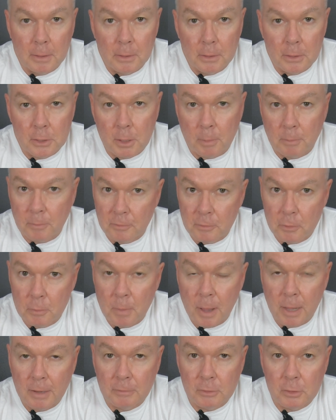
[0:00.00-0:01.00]
Some of you
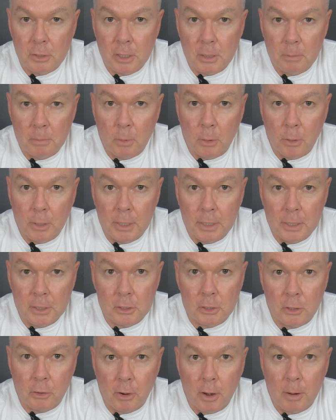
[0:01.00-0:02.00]
may have seen my
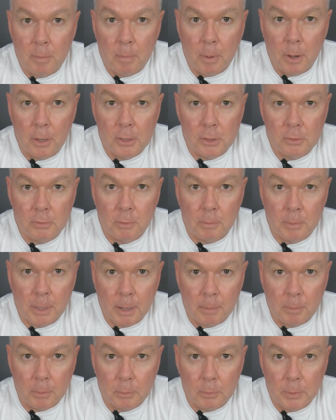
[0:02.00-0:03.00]
Instagram post from a
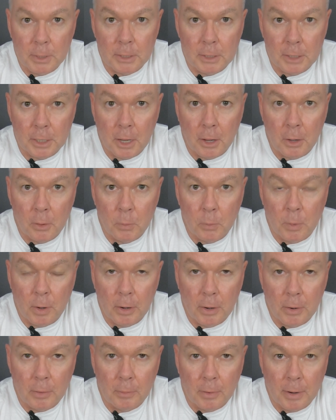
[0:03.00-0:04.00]
couple of weeks ago
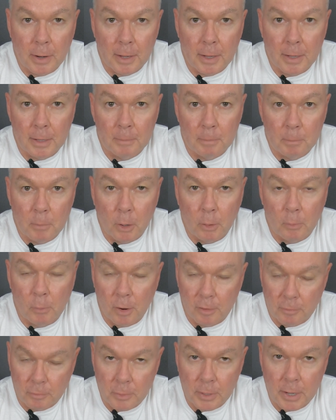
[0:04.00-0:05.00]
where my
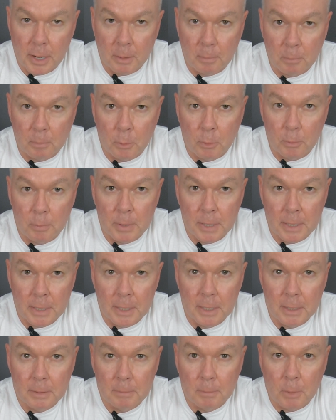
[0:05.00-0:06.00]
wife went out and bought
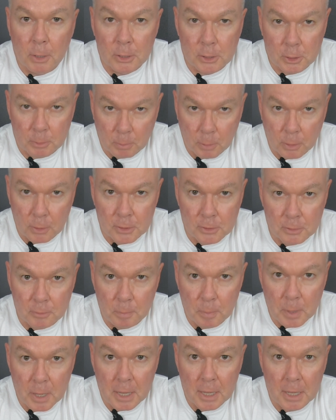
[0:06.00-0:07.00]
me my supplies
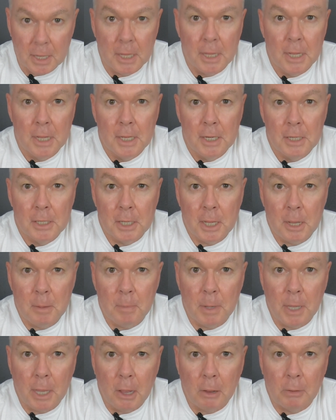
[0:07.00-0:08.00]
of beer to keep
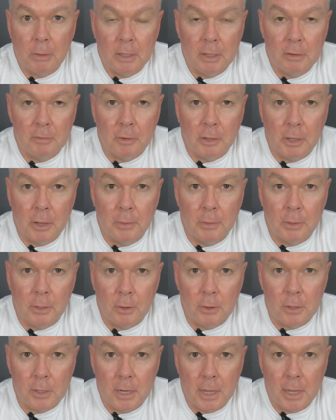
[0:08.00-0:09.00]
me going if I go into
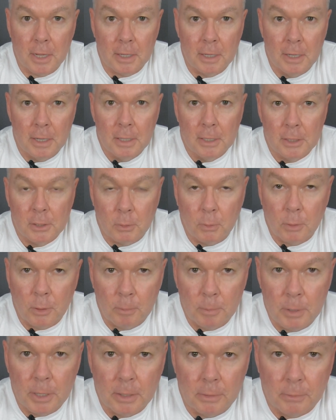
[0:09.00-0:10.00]
lockdown, so
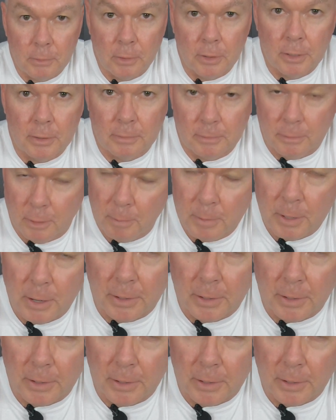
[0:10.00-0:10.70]
I'll be